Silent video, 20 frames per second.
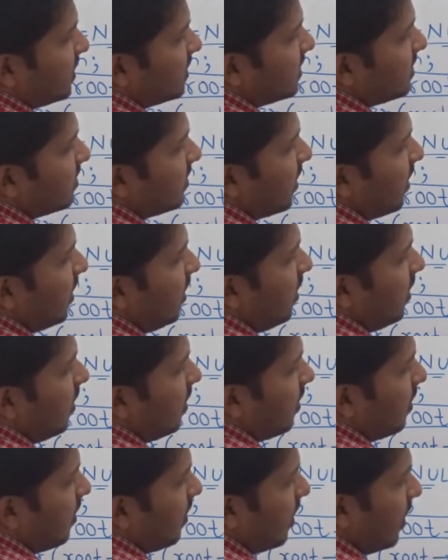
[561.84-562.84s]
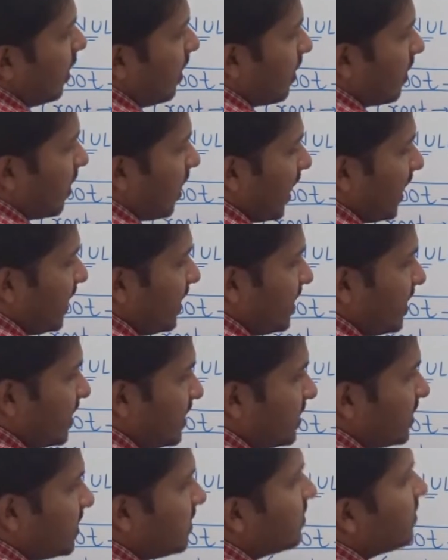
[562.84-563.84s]
is null, right
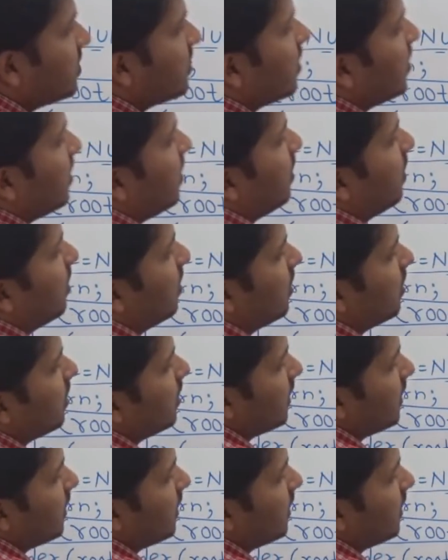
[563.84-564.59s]
is null.